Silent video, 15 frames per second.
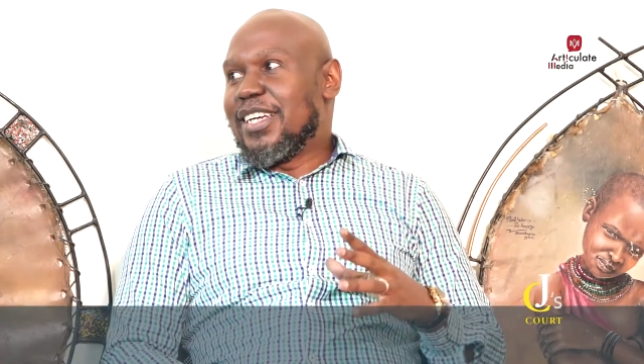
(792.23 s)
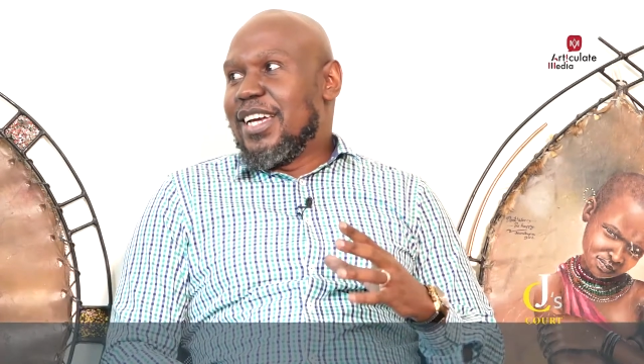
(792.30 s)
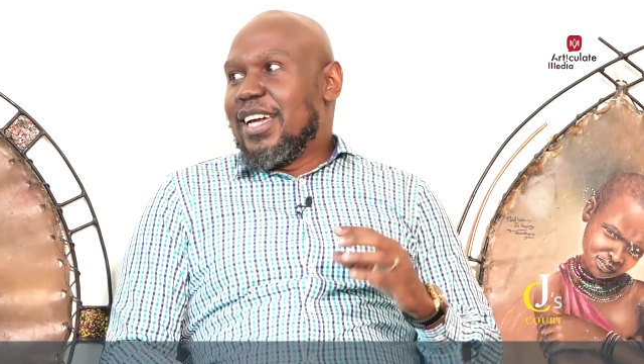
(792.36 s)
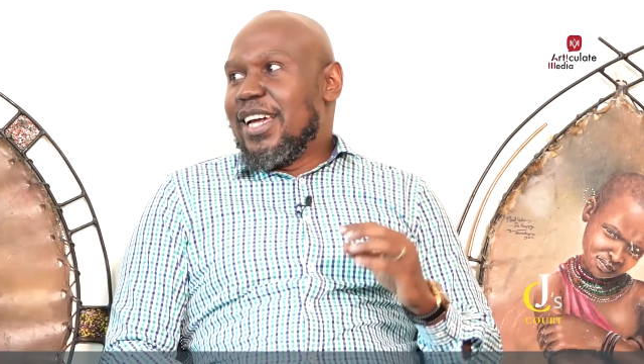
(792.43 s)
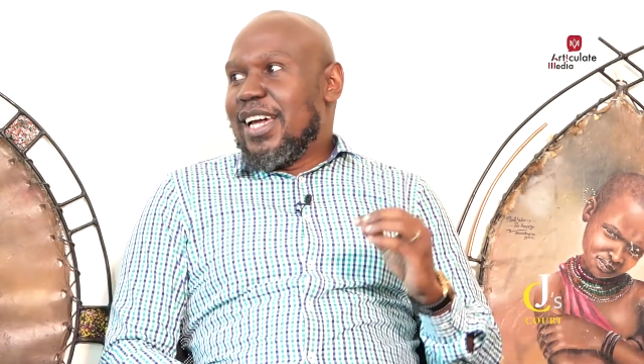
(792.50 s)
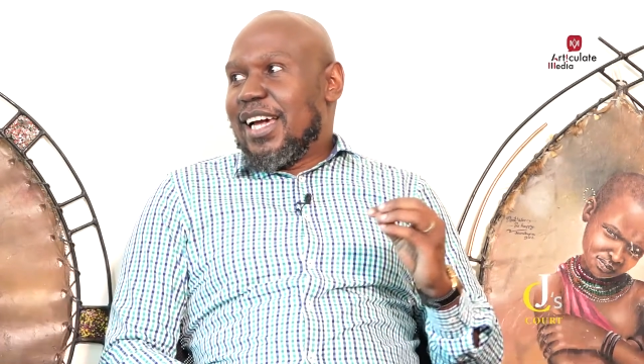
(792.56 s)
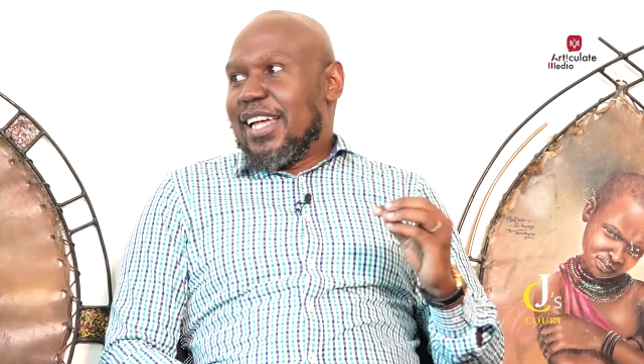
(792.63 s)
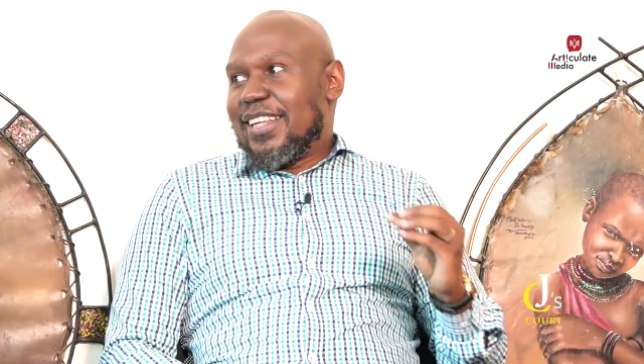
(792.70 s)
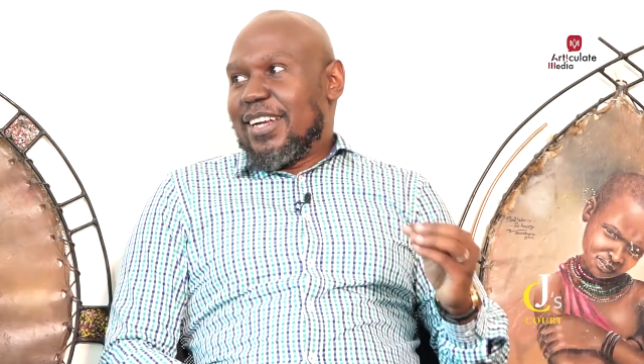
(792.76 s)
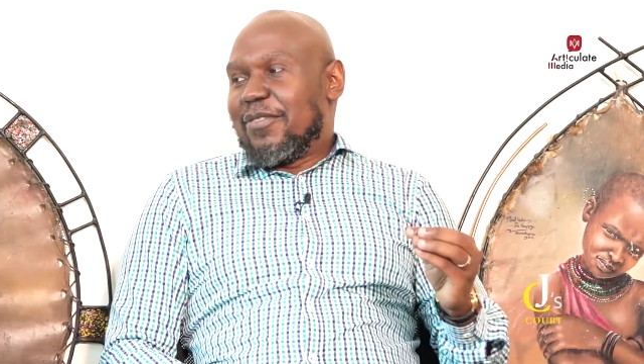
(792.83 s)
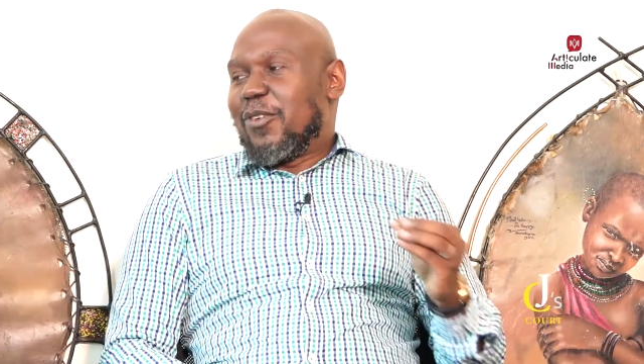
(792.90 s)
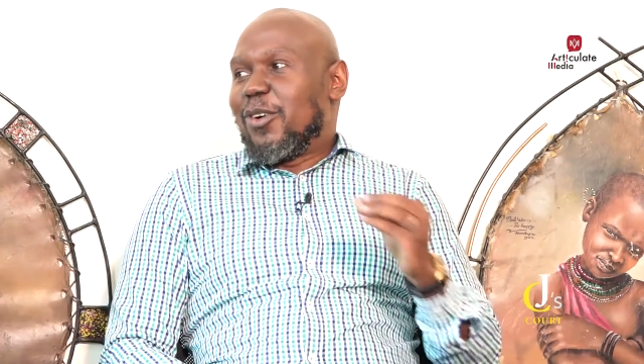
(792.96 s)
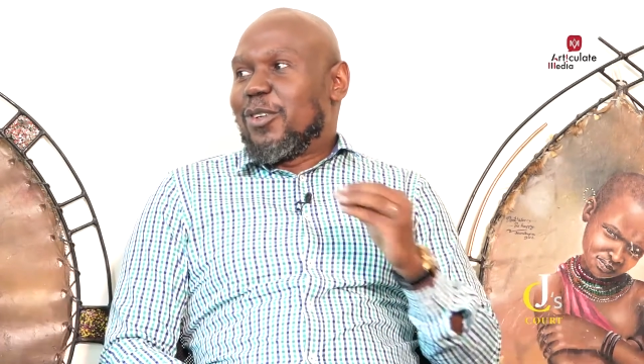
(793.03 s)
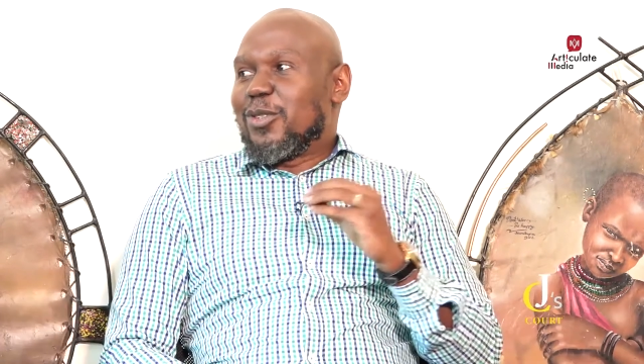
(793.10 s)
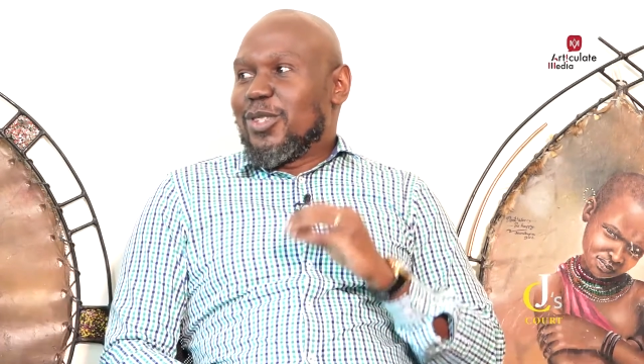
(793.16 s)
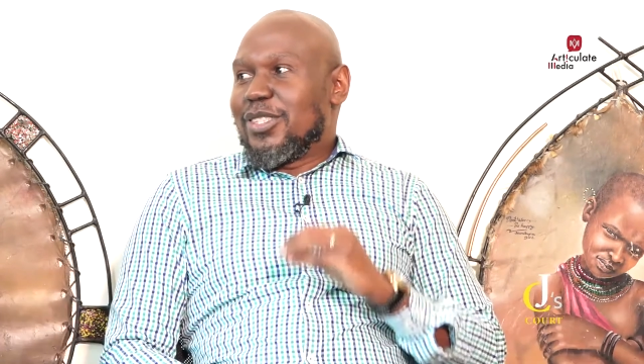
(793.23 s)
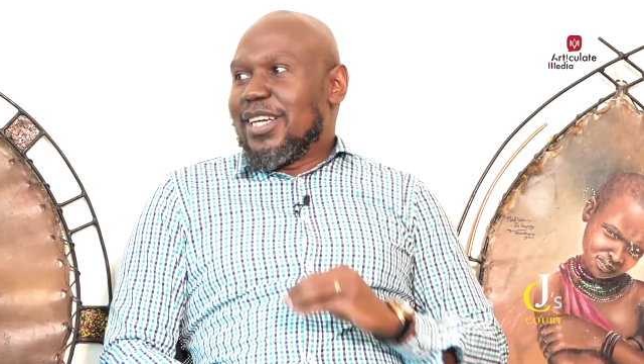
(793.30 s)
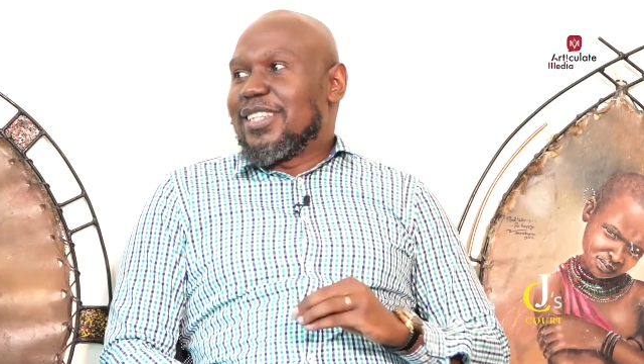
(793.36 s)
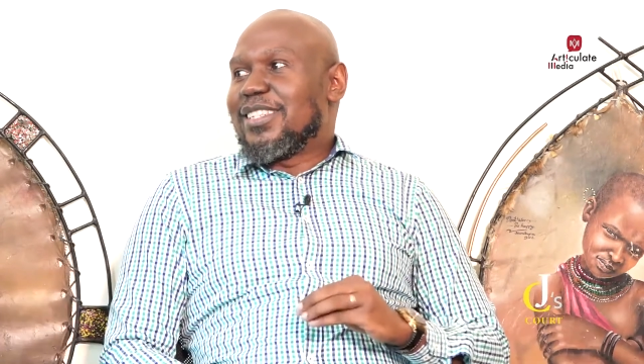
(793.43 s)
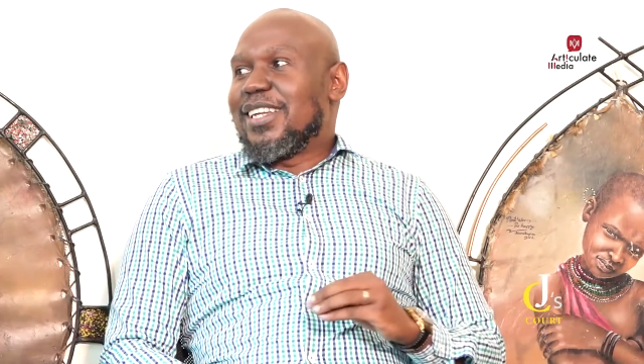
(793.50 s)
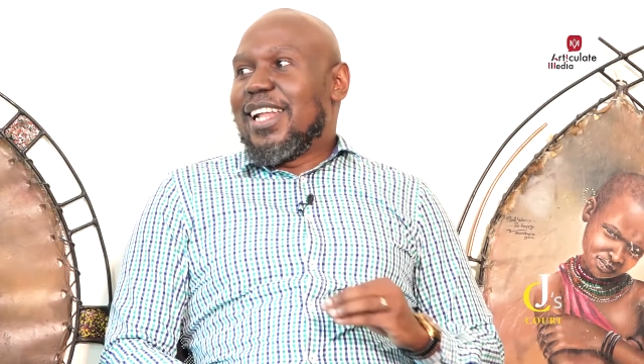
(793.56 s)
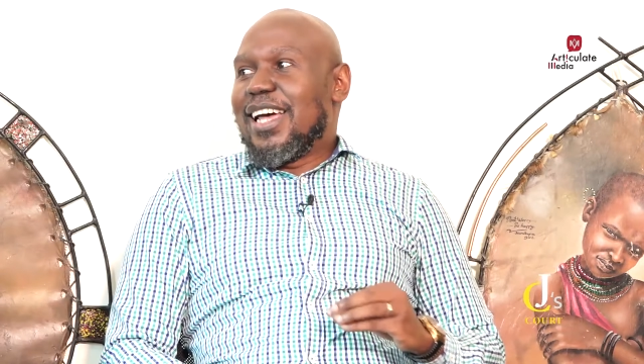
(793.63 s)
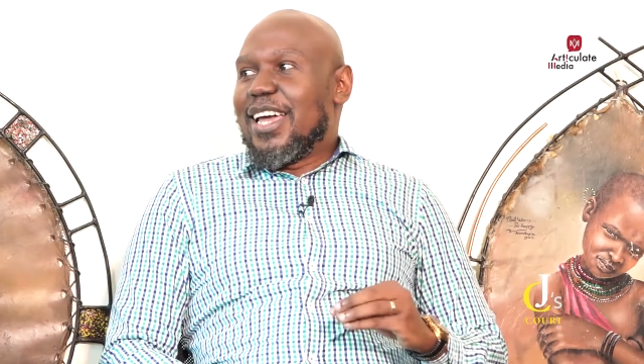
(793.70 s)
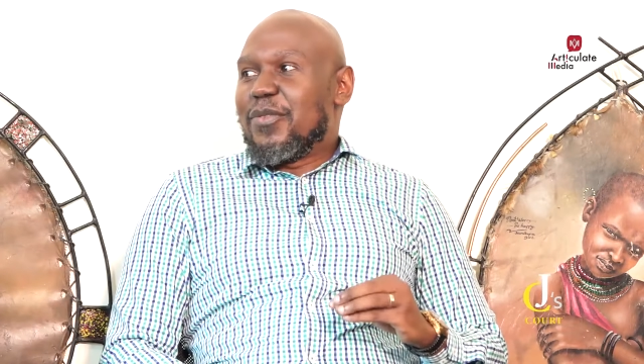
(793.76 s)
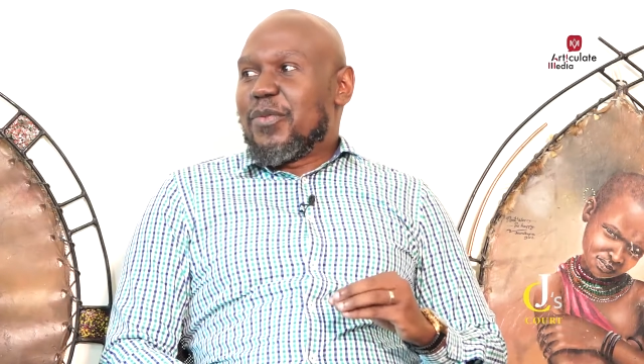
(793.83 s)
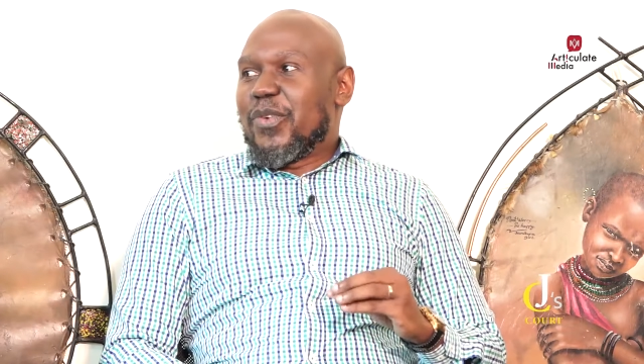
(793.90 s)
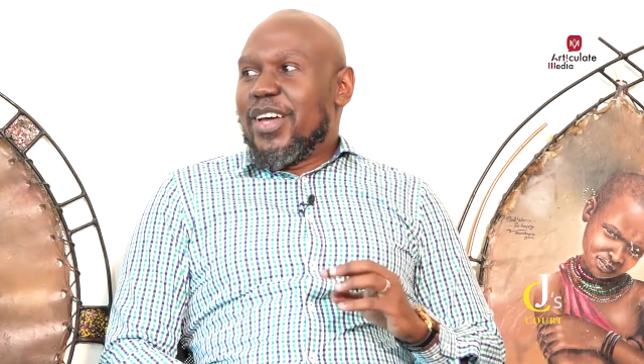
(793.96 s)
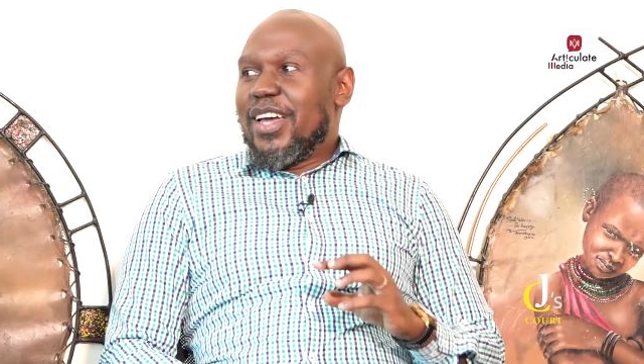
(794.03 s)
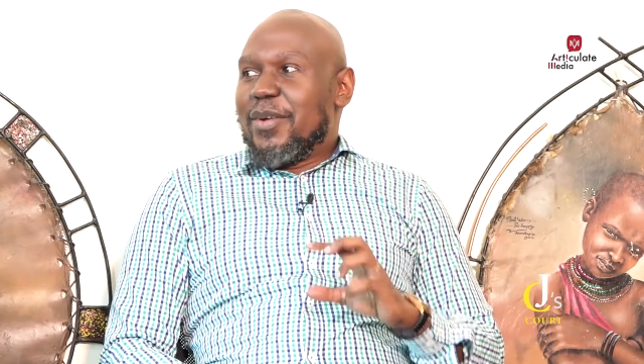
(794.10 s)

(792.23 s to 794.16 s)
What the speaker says: and then I've gone to start life.